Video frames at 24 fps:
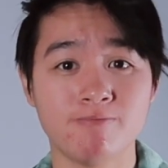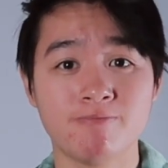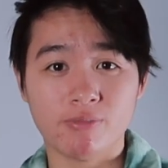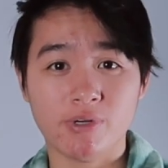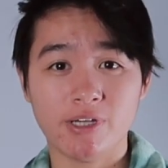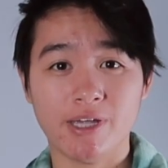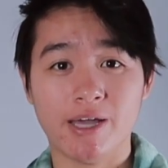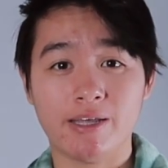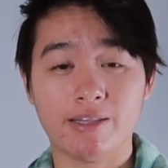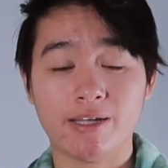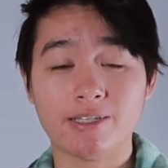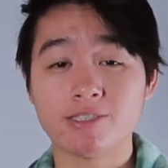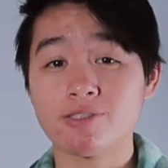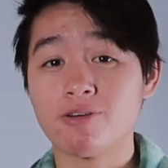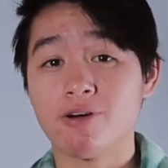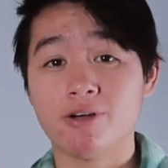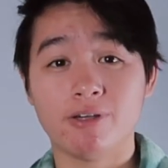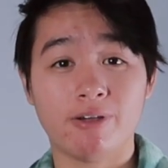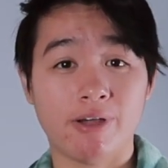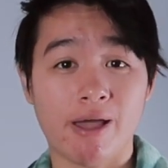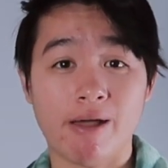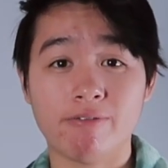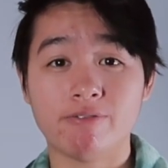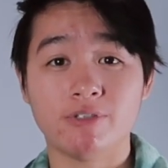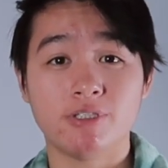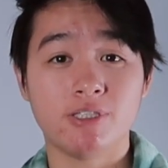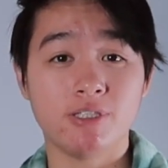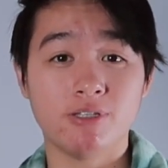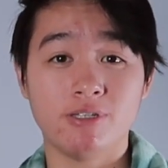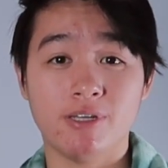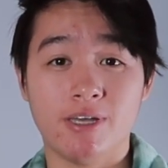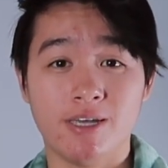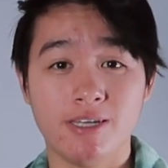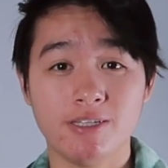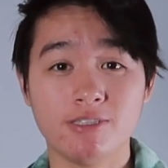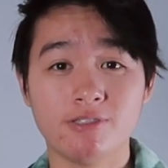But yeah, that's all you have to do
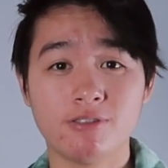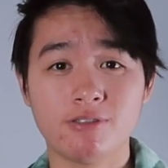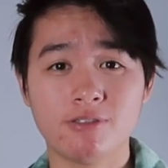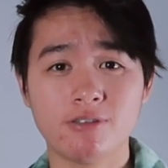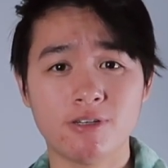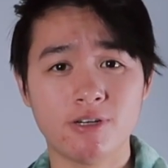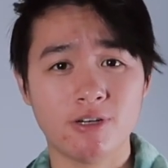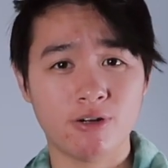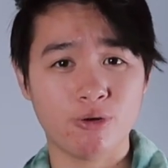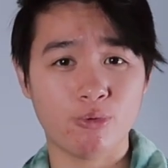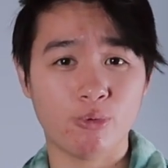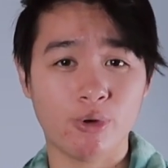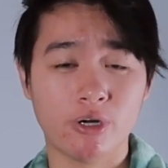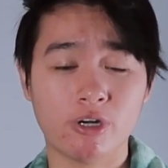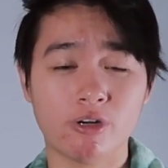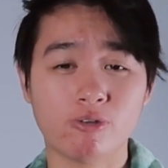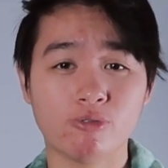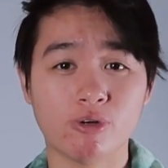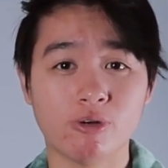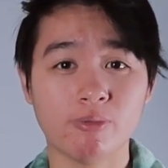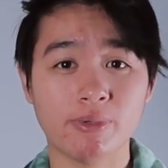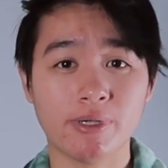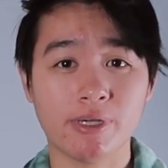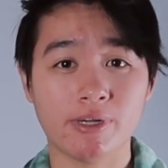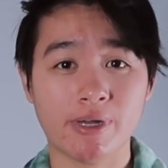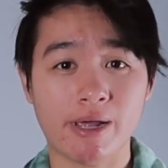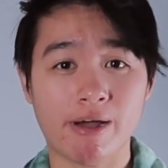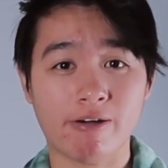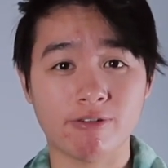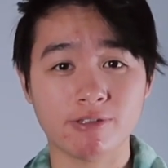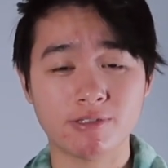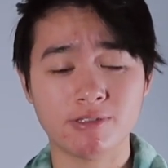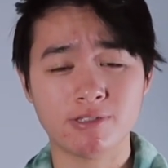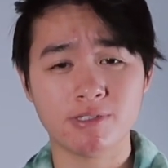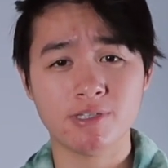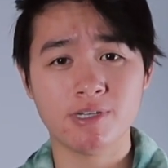to enter. Winner will be
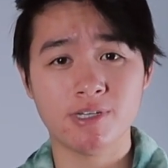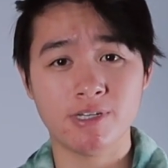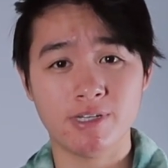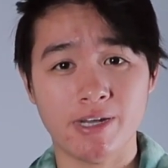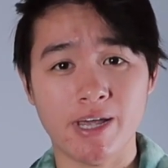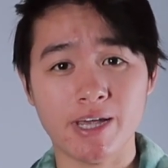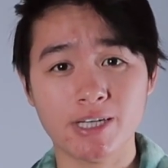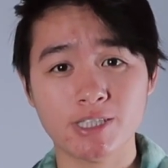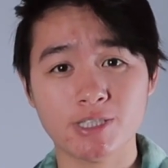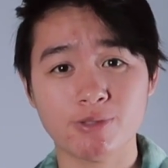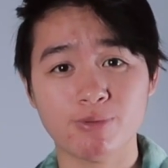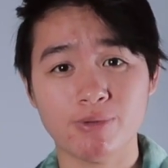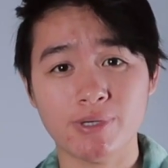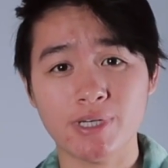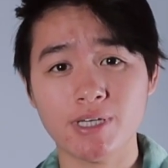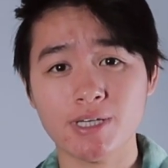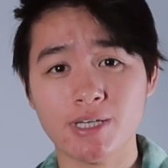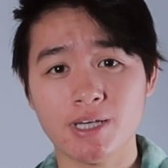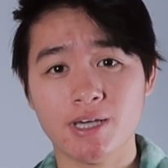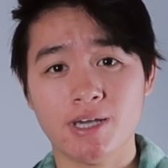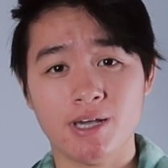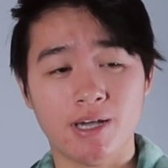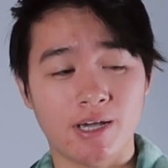announced next week,